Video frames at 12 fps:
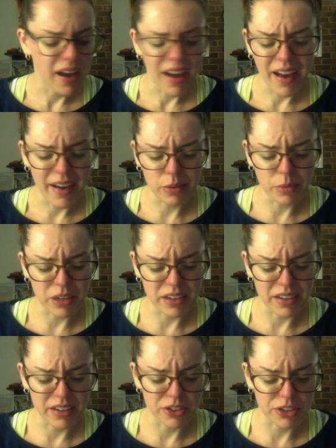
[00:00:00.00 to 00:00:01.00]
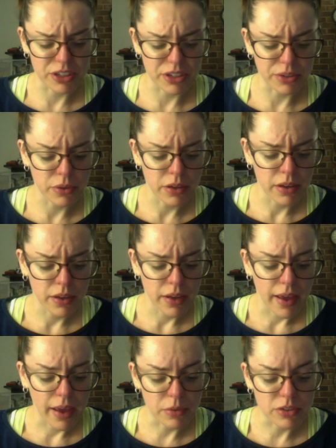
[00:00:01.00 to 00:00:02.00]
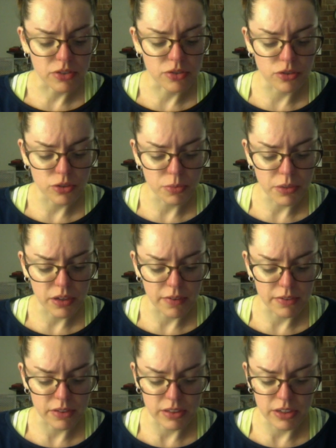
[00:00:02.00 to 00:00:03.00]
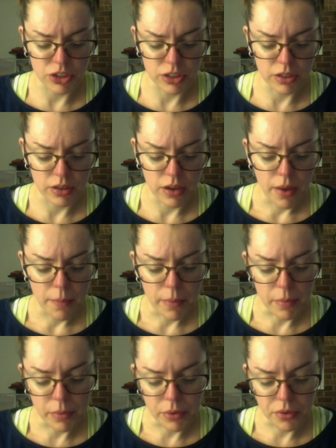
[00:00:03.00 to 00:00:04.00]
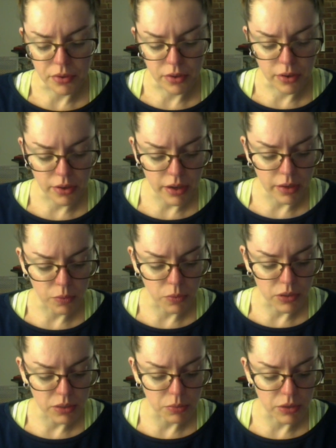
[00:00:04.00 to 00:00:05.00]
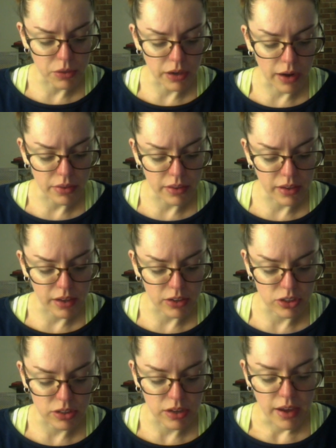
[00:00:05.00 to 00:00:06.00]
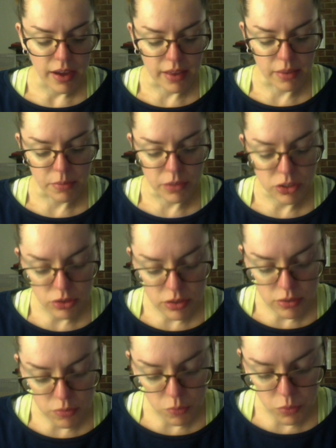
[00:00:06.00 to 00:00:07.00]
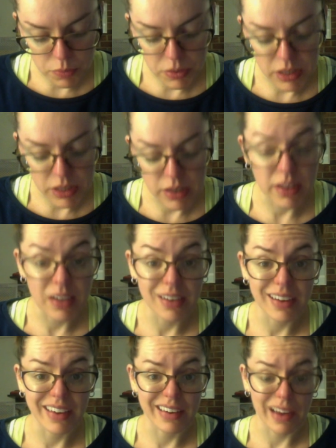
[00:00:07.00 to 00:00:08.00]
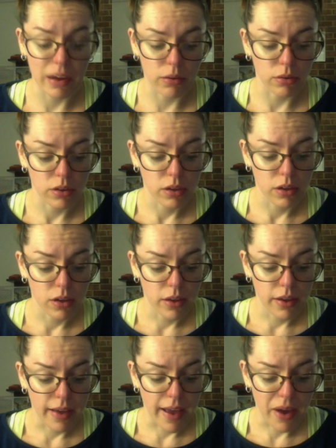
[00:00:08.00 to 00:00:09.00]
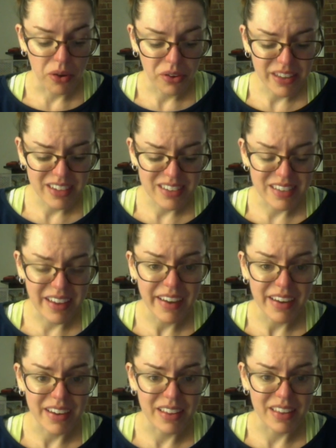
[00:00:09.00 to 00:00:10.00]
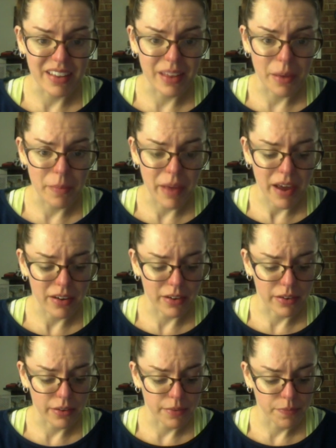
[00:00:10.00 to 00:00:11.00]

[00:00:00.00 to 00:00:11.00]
"I don't mean to hinder you." It was a stupid conversation, but both the cook and Willie were out in the kitchen, and the mistress would be in and out. How could they say anything that mattered?